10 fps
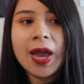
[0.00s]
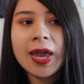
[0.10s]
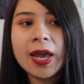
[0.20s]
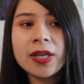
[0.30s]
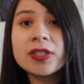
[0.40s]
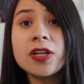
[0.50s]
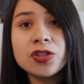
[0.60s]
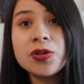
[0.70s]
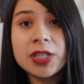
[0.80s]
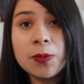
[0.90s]
And
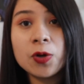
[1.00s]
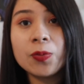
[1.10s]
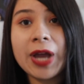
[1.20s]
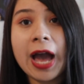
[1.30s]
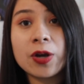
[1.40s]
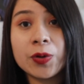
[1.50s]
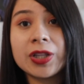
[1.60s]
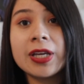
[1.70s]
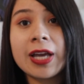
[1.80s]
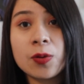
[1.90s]
Tanjiro is able to react
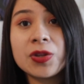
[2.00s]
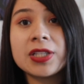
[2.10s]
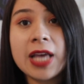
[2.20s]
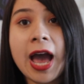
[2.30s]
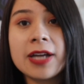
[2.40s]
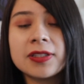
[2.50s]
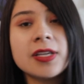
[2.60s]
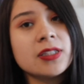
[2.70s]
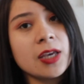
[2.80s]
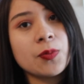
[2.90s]
quickly again with his axe.
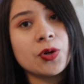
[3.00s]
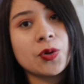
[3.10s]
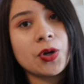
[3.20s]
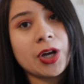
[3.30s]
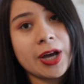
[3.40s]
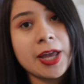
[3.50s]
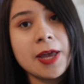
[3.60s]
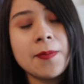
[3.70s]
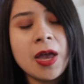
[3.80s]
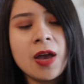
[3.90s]
He is able to cut
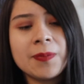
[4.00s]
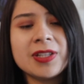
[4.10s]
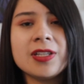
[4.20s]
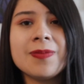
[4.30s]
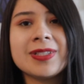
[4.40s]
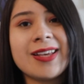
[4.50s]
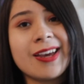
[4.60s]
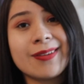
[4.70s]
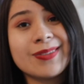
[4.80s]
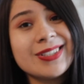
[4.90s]
him, but the demon's
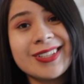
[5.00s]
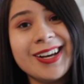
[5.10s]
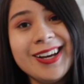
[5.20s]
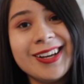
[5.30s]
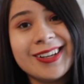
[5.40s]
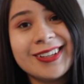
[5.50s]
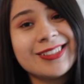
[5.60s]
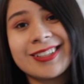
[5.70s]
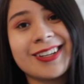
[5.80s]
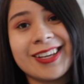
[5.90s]
like, this cut
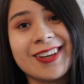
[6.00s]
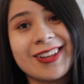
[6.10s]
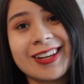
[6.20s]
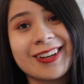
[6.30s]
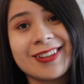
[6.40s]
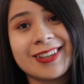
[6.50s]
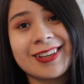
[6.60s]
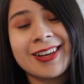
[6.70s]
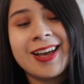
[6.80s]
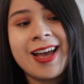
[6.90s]
is gonna heal like
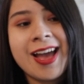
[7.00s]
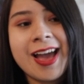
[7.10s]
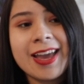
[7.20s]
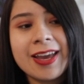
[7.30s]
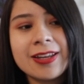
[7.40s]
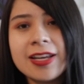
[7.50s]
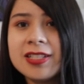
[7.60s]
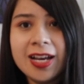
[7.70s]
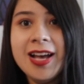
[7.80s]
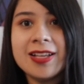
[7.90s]
nothing. And
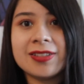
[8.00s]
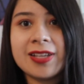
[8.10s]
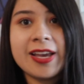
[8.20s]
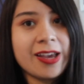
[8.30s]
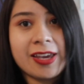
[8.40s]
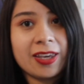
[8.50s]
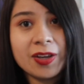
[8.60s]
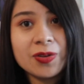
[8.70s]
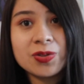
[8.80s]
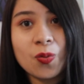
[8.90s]
it does. It
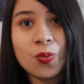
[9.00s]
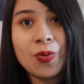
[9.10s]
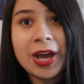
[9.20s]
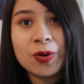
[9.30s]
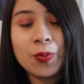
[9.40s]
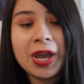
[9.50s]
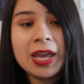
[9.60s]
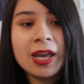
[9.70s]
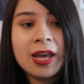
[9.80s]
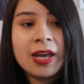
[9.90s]
heals right
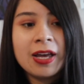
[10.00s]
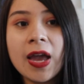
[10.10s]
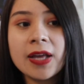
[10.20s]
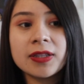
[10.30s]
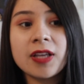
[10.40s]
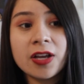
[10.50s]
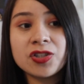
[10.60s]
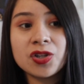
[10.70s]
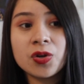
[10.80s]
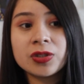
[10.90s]
away. And
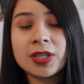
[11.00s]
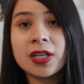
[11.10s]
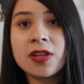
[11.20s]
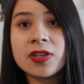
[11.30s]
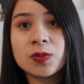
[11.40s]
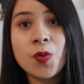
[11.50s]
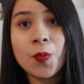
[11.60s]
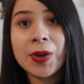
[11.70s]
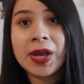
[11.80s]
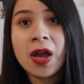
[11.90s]
Tanjiro is thinking in this
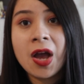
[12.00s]
moment,